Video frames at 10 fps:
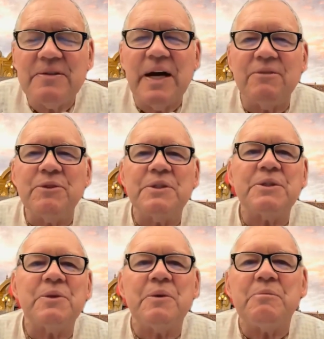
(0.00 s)
after
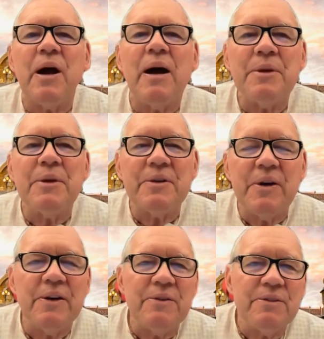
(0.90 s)
which Lord Brahma, the
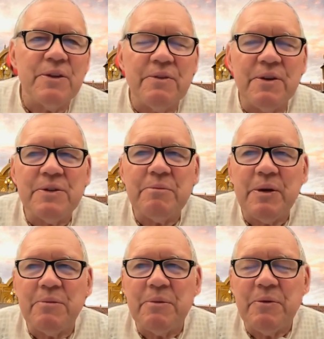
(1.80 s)
creator of the universe,
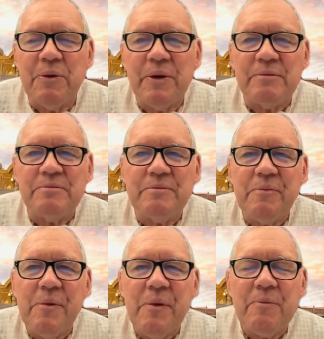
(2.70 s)
appeared before him.
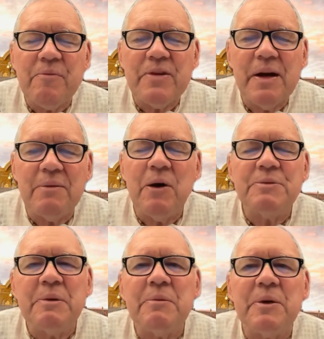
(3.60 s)
And
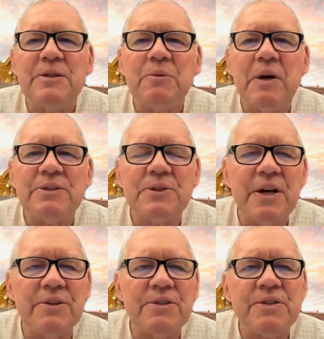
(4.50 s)
most people in the Western
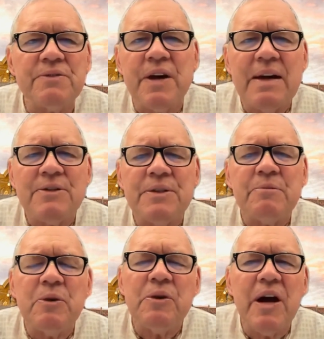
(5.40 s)
countries, if you ask
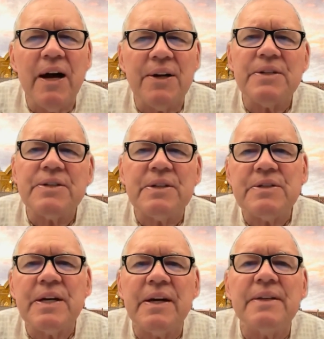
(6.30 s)
them who God is, they'll
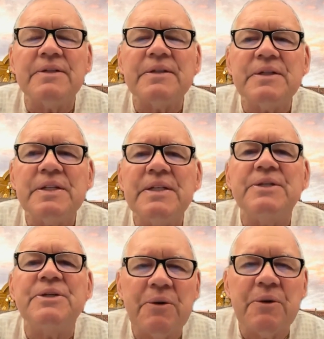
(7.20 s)
say
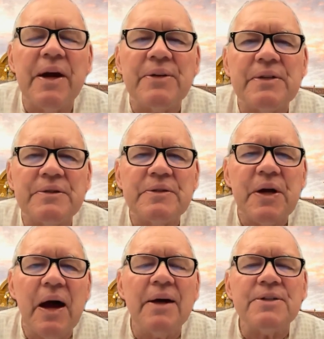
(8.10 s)
he's the creator.
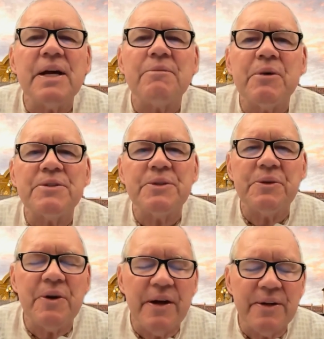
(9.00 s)
God is that person who
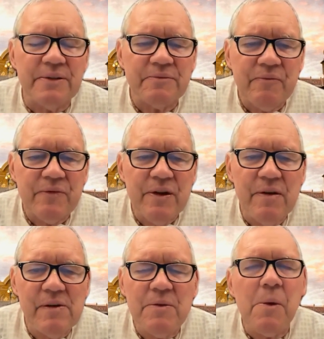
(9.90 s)
created.
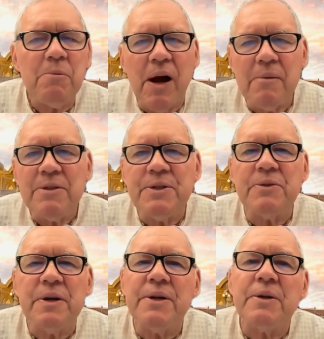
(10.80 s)
Well, Brahma is the
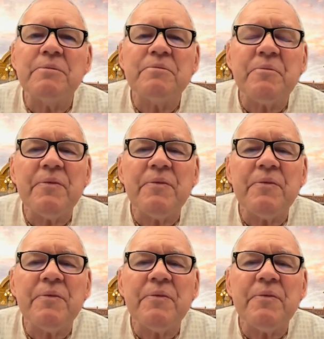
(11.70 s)
creator,